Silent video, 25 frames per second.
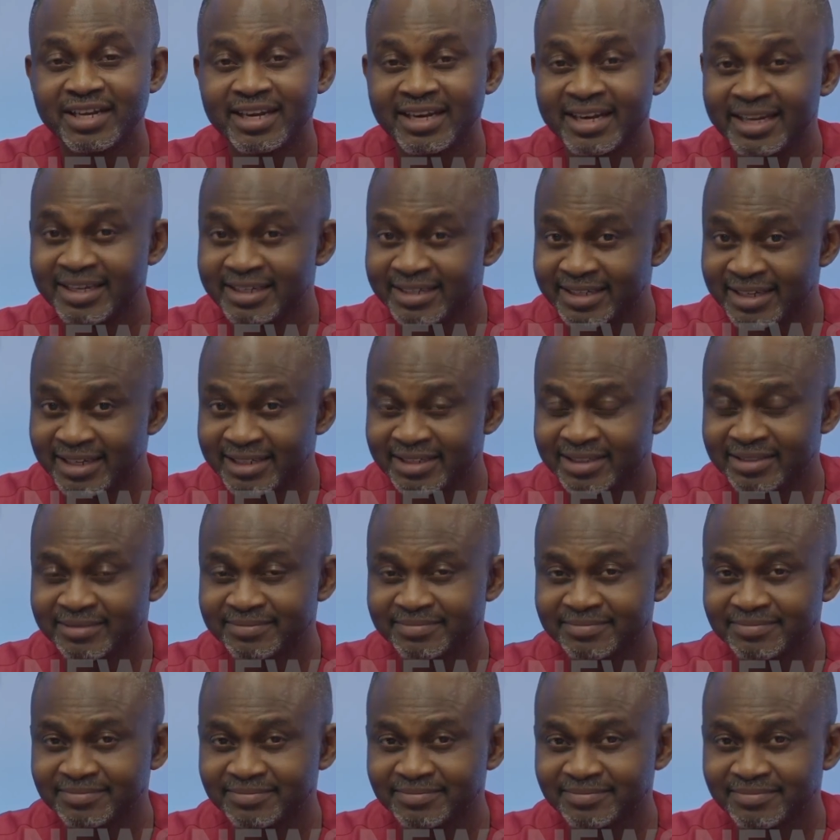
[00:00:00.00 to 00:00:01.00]
lay dead.
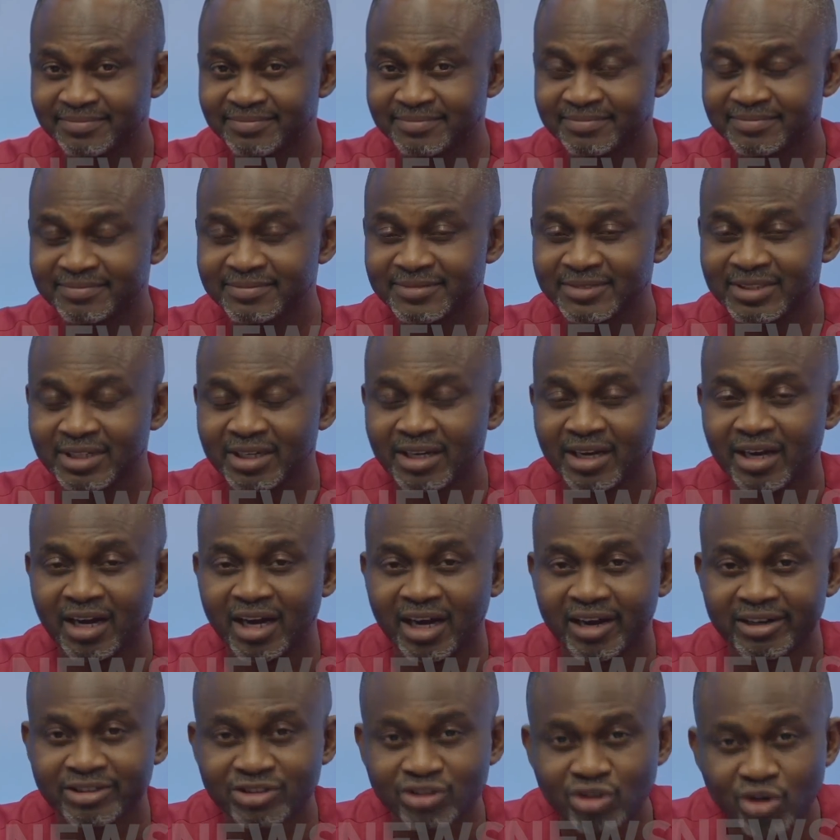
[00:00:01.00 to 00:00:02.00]

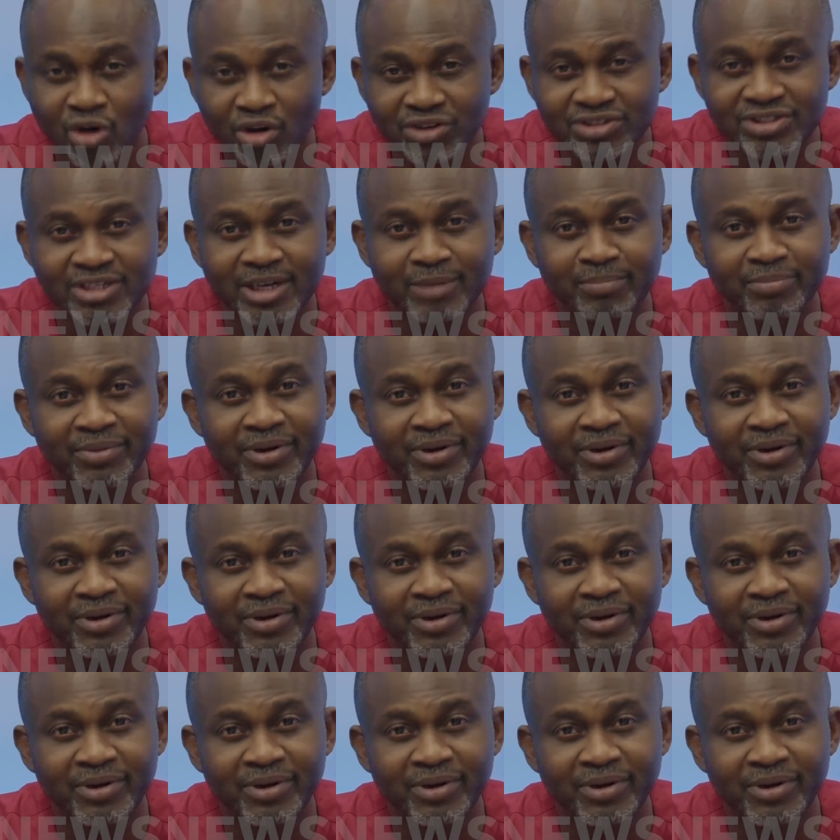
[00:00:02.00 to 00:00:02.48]
Our thoughts and